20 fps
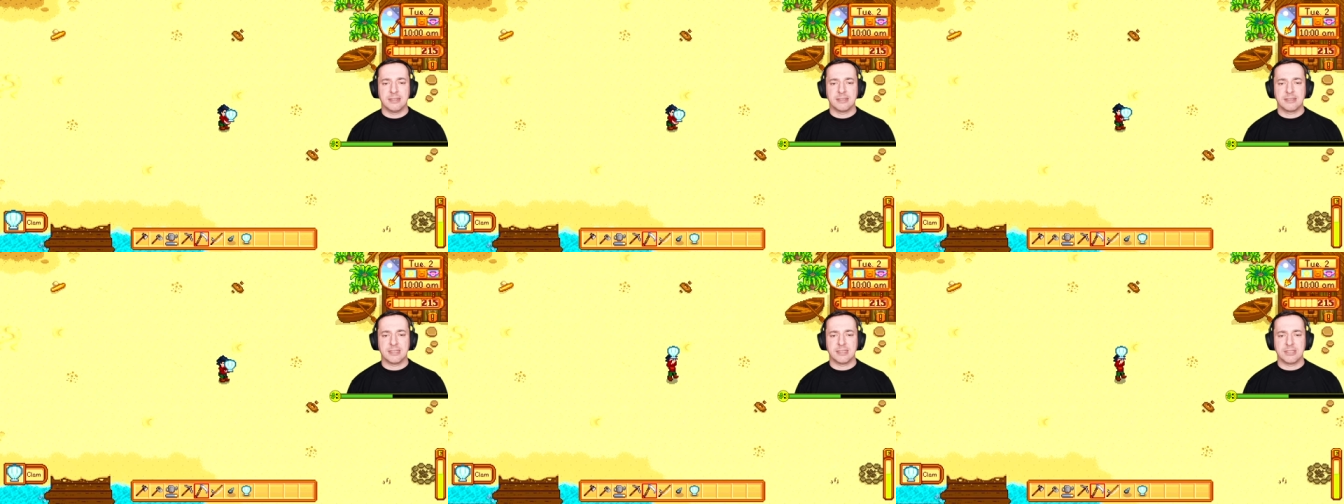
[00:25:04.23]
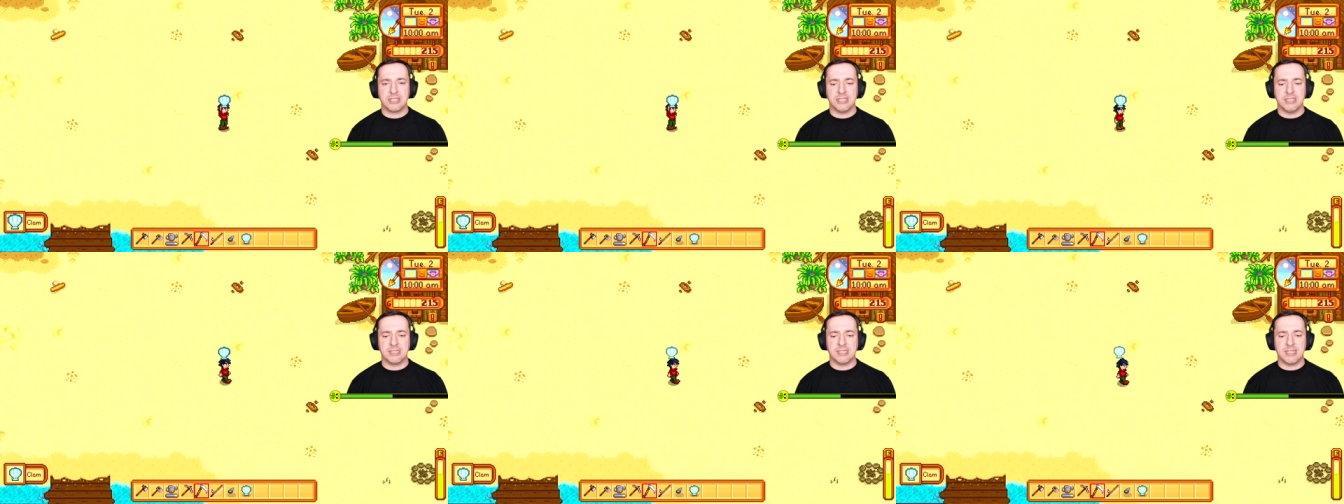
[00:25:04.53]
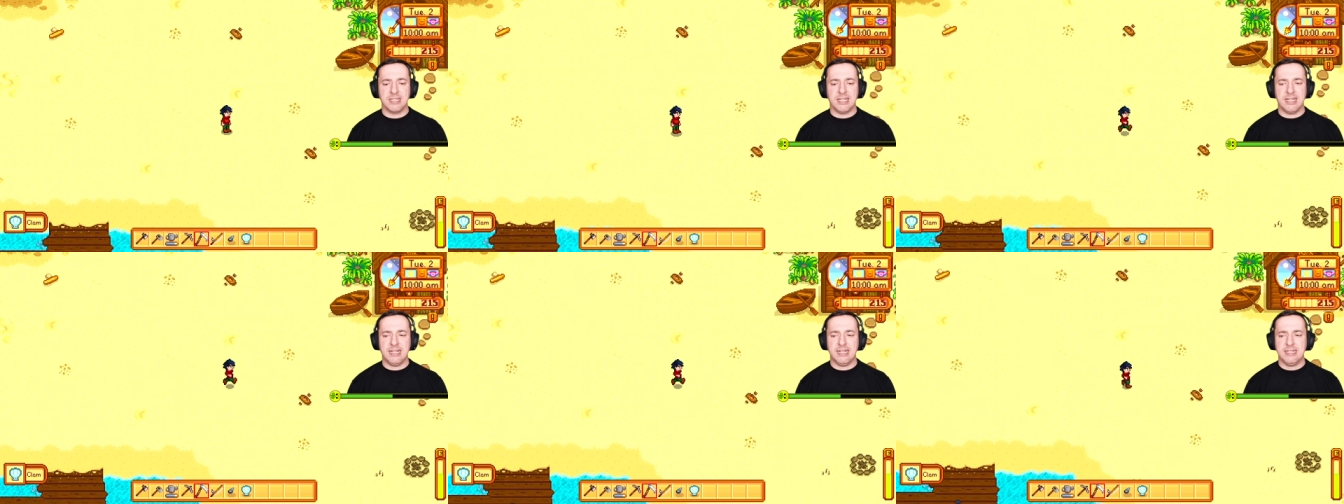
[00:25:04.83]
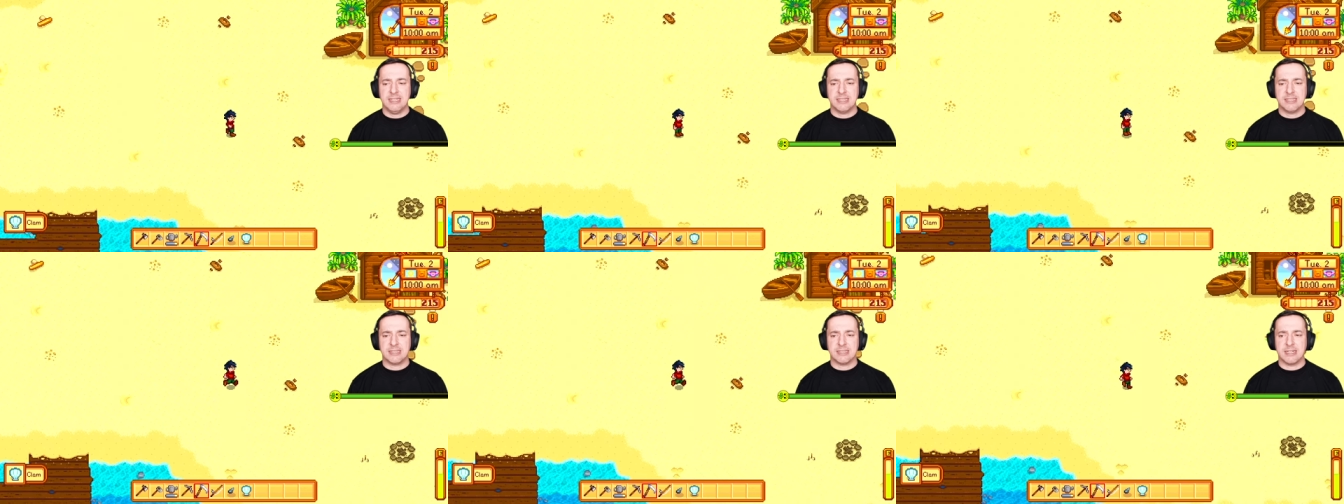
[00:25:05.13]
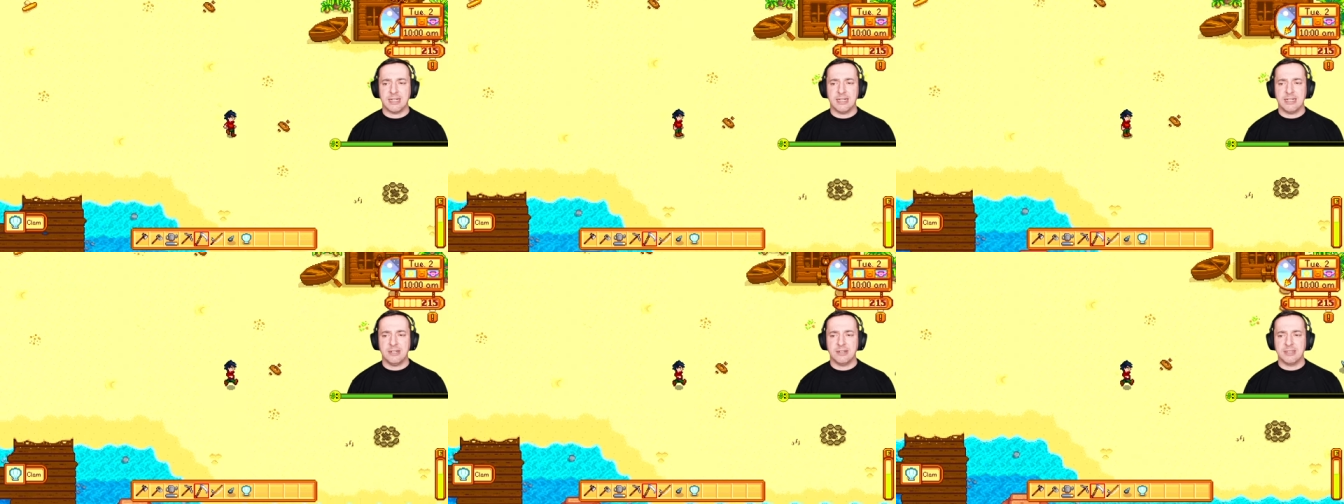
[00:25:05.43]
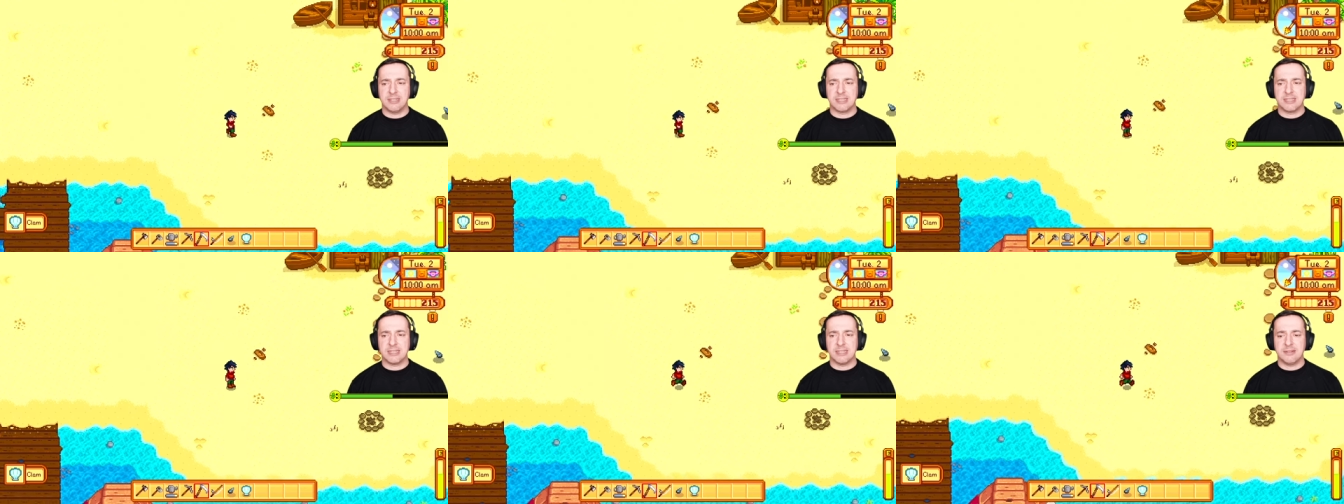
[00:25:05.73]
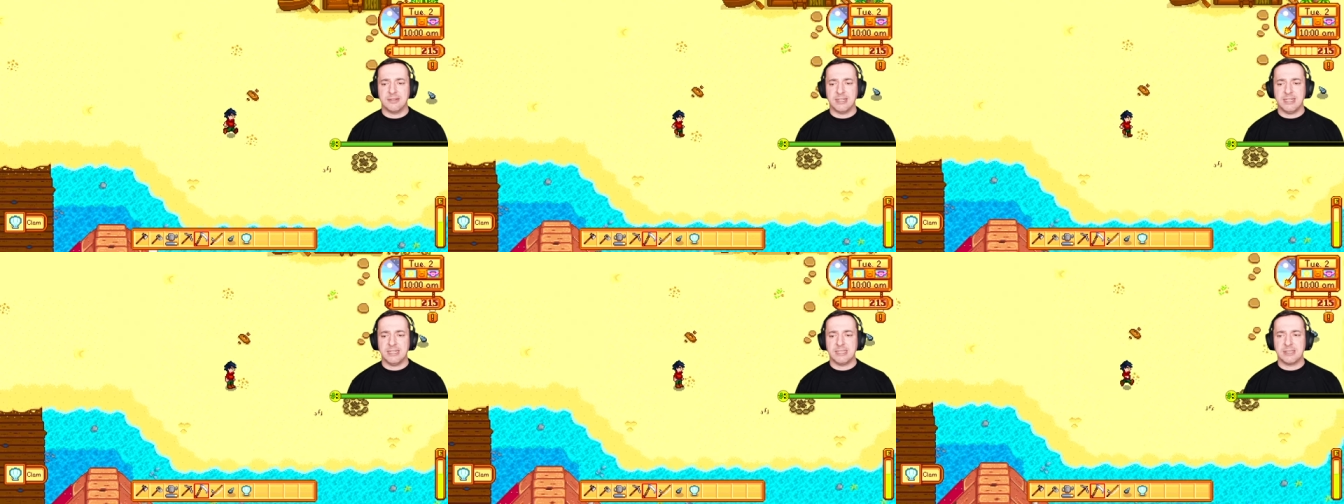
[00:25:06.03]
such as these, and you can
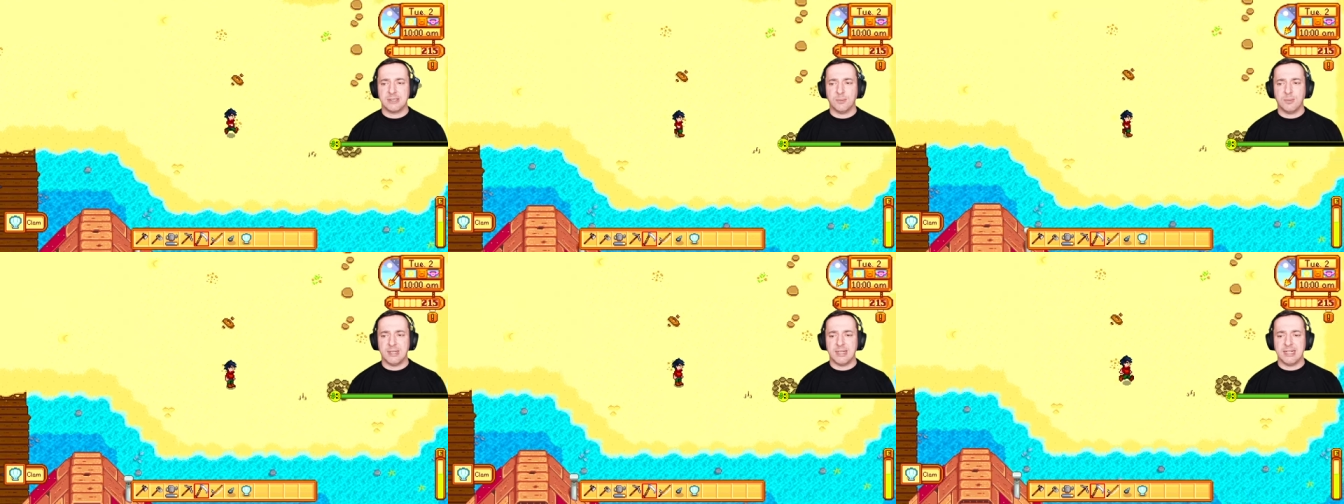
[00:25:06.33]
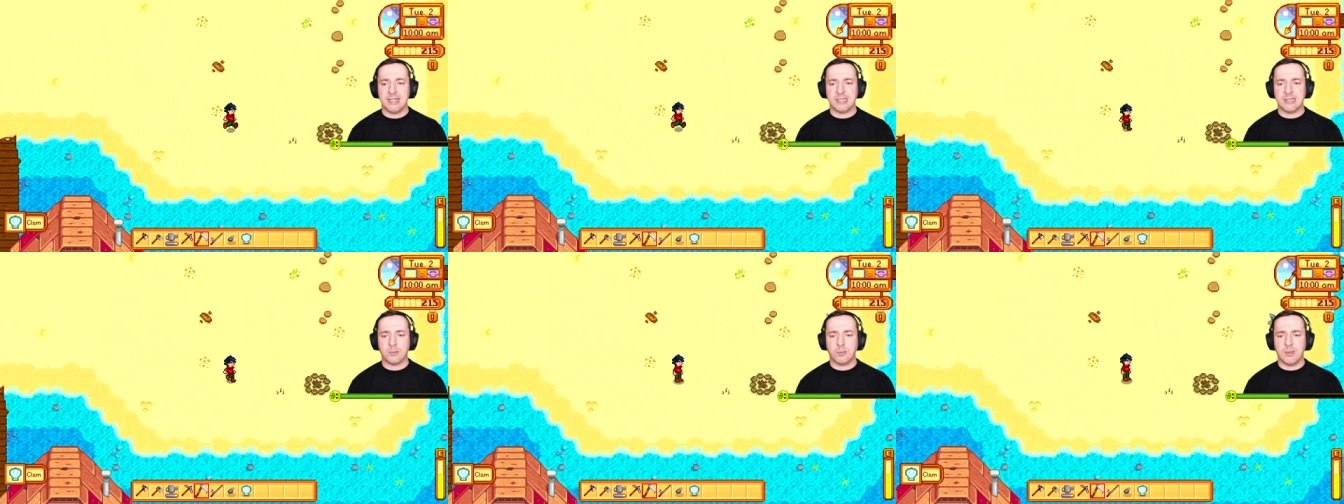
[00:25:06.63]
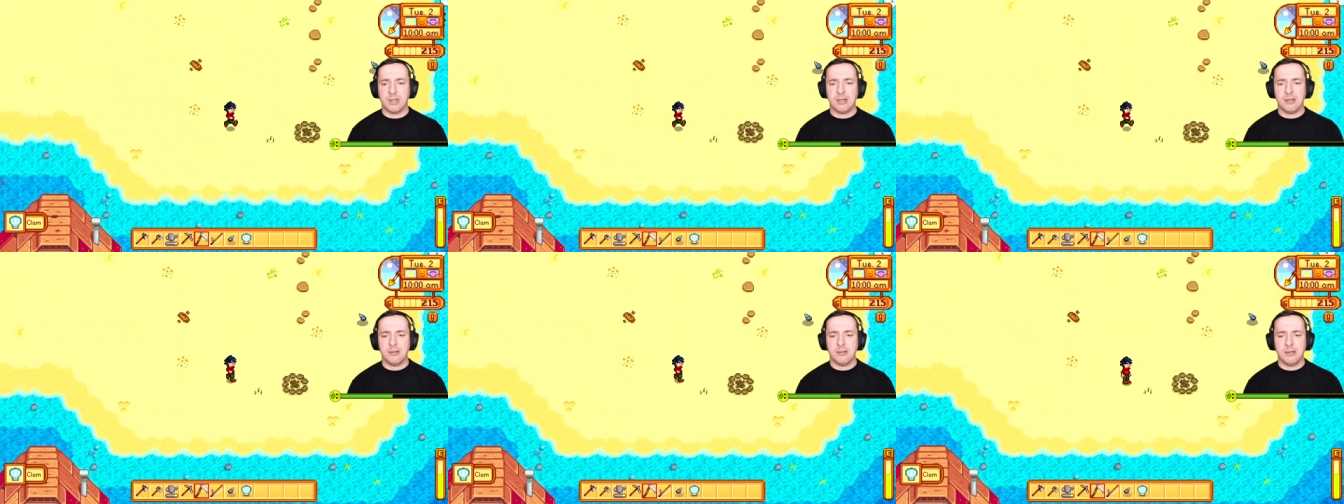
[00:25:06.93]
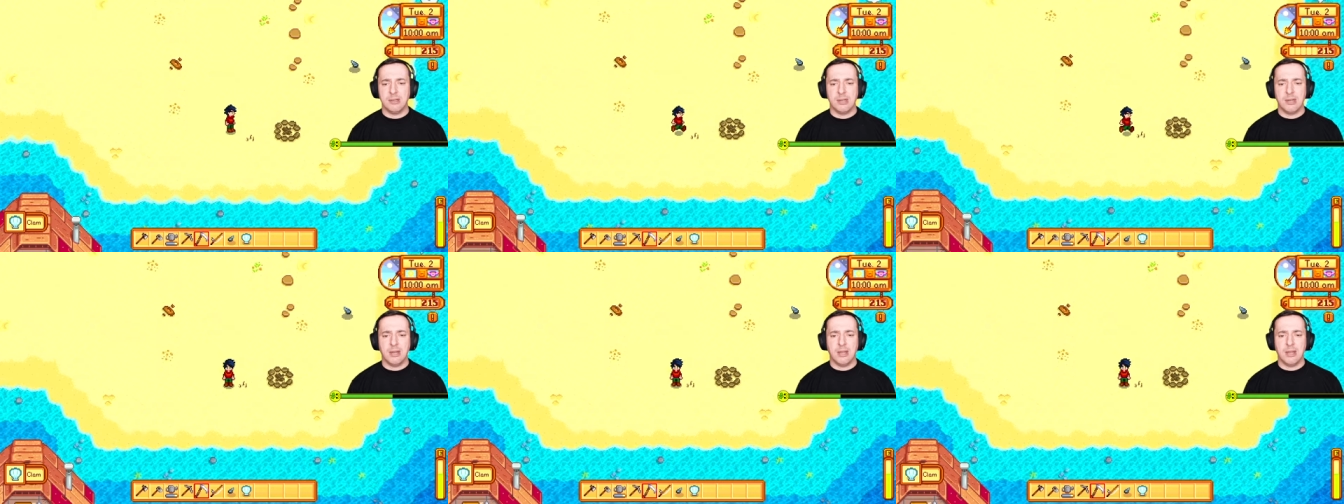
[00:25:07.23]
sell these to Willy as well.